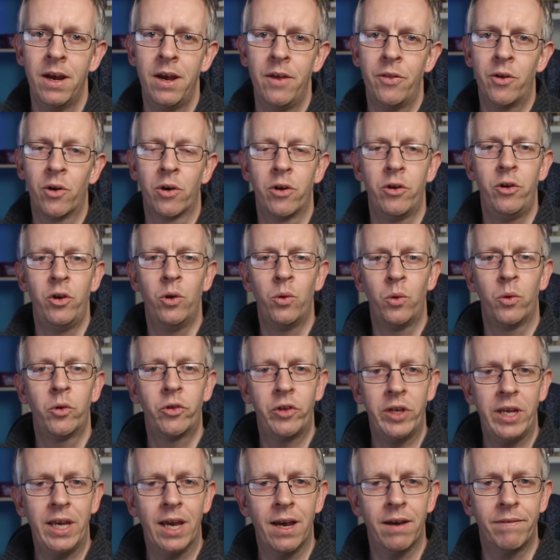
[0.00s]
There are no
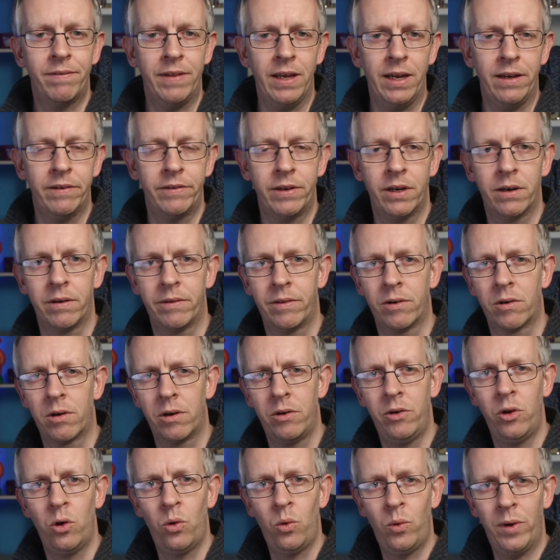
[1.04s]
CFDs here, there are
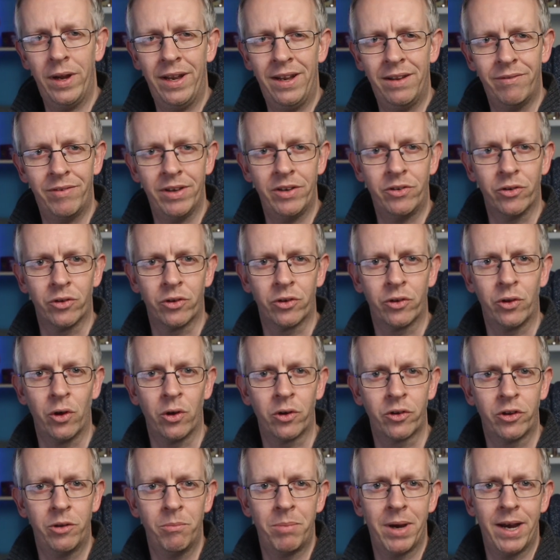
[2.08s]
no individual
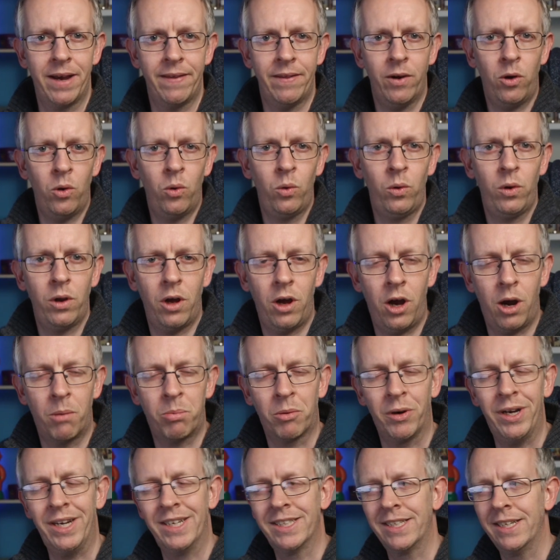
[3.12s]
stocks to buy. The whole
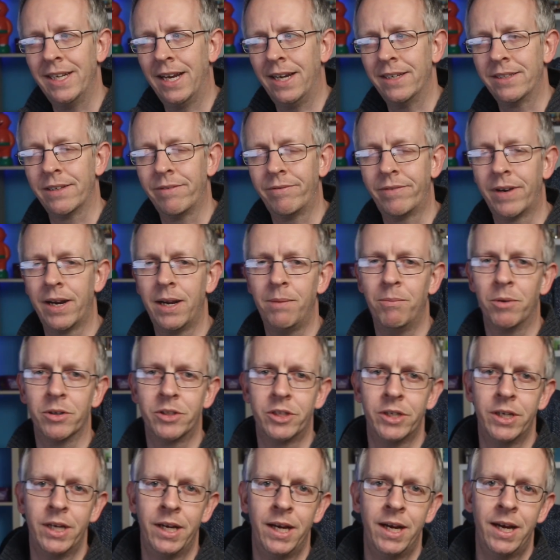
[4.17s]
operation has a very
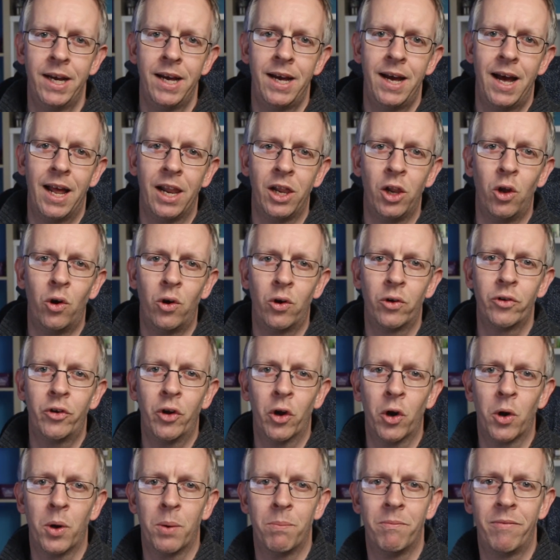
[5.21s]
much a long
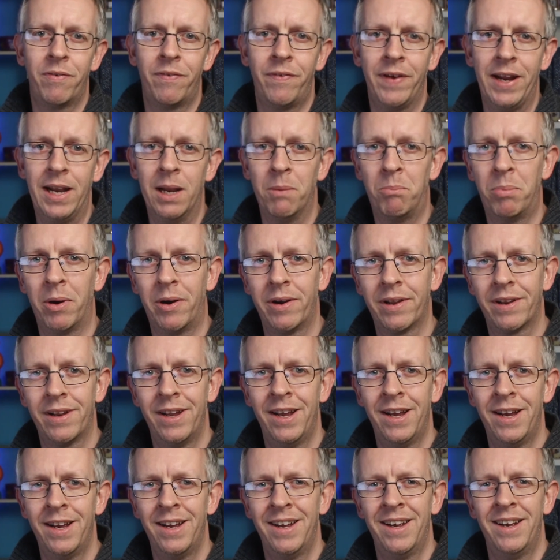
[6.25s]
term feel about it.
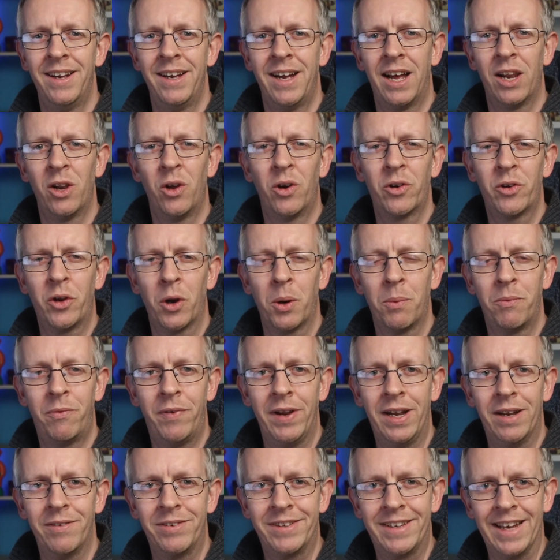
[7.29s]
A long term
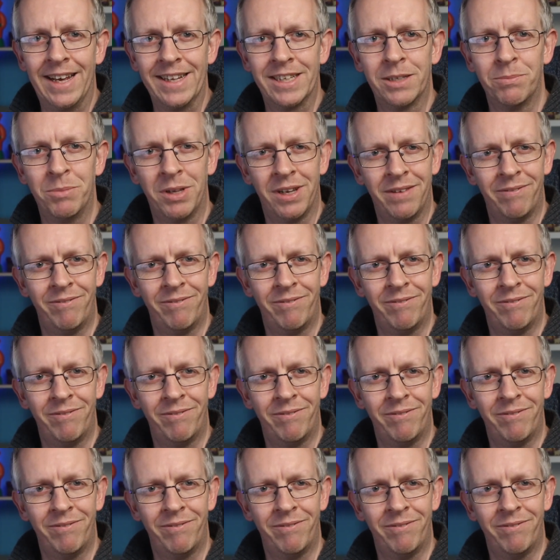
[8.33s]
feel of sensible